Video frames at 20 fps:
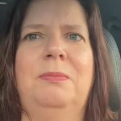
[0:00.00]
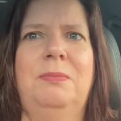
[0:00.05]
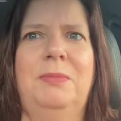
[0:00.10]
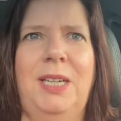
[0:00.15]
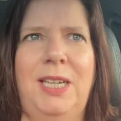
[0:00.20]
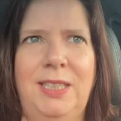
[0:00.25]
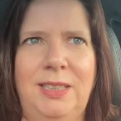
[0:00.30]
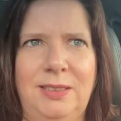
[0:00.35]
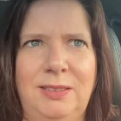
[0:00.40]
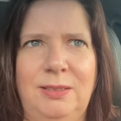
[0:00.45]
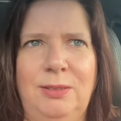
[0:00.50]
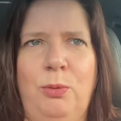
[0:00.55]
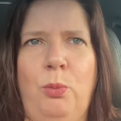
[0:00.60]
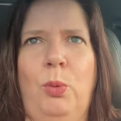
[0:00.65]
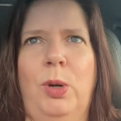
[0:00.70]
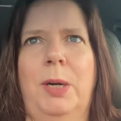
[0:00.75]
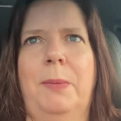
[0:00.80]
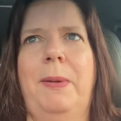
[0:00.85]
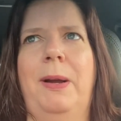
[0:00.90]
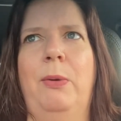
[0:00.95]
and
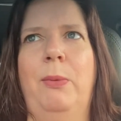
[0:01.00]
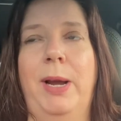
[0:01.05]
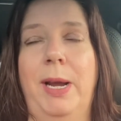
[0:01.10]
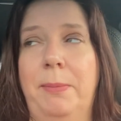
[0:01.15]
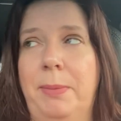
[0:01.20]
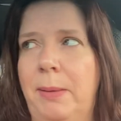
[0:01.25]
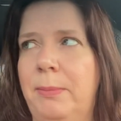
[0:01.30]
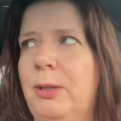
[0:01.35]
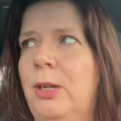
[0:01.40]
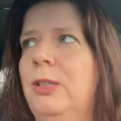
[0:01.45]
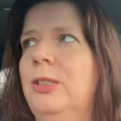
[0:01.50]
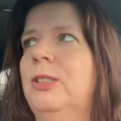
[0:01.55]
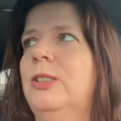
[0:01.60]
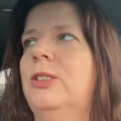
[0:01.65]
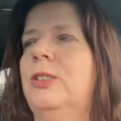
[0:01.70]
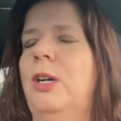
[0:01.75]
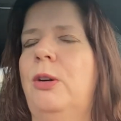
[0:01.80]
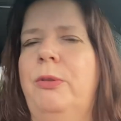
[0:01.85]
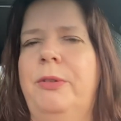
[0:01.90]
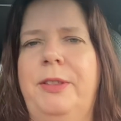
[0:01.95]
work my way up. I'm going to
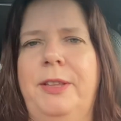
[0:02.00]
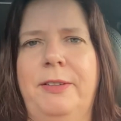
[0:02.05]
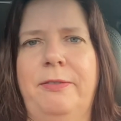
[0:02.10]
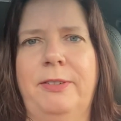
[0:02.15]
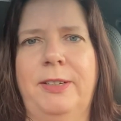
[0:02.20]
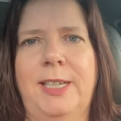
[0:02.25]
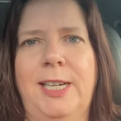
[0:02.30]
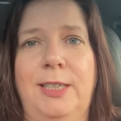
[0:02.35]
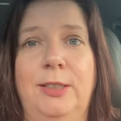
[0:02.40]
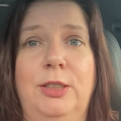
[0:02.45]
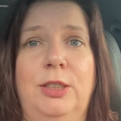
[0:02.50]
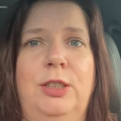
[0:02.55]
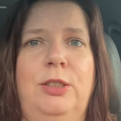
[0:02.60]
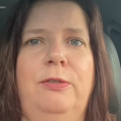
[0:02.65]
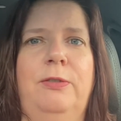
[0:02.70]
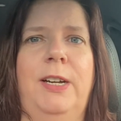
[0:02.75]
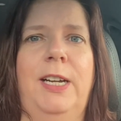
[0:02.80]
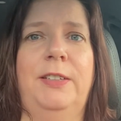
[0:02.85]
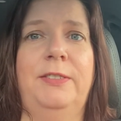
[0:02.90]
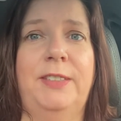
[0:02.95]
start with the Couch to
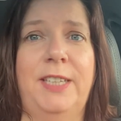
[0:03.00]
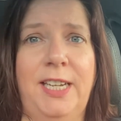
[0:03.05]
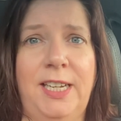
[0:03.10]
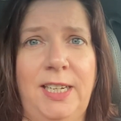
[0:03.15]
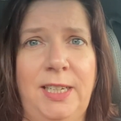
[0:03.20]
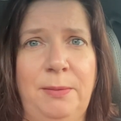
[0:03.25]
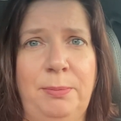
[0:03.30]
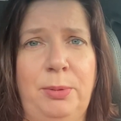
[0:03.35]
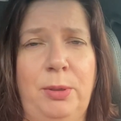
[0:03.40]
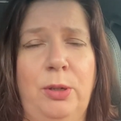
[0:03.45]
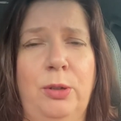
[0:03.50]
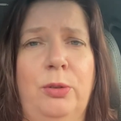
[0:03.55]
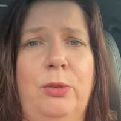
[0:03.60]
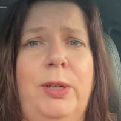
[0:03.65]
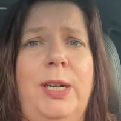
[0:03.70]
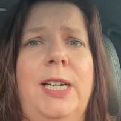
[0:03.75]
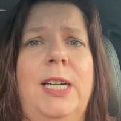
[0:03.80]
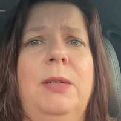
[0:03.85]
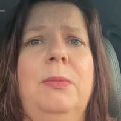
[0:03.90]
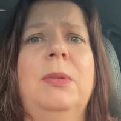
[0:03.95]
5K
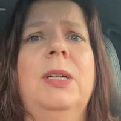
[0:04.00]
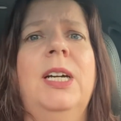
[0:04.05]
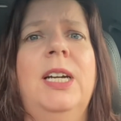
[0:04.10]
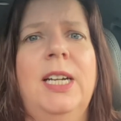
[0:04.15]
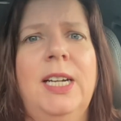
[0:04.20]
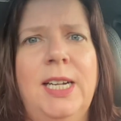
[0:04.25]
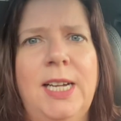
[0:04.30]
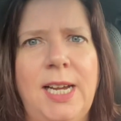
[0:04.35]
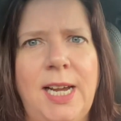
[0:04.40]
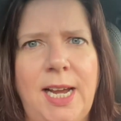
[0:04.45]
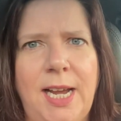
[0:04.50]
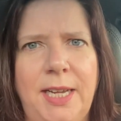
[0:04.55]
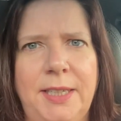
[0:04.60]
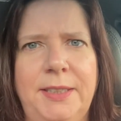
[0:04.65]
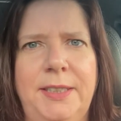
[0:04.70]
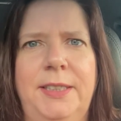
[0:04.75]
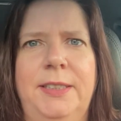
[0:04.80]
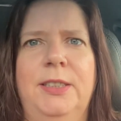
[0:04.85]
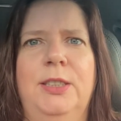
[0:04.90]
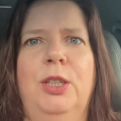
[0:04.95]
program and
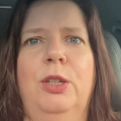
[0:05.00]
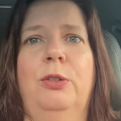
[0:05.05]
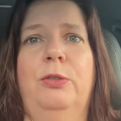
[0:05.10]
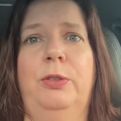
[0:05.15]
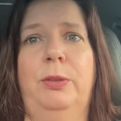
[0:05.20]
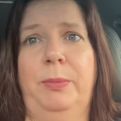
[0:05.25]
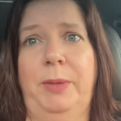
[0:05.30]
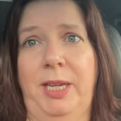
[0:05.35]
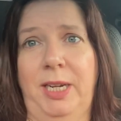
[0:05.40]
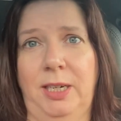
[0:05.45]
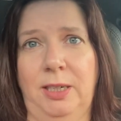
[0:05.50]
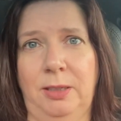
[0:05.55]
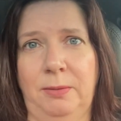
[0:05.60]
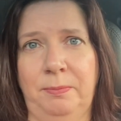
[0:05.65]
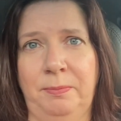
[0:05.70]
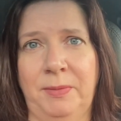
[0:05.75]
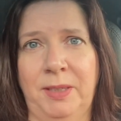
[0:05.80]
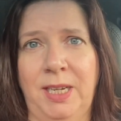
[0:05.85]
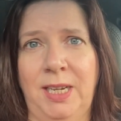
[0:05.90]
then go from there,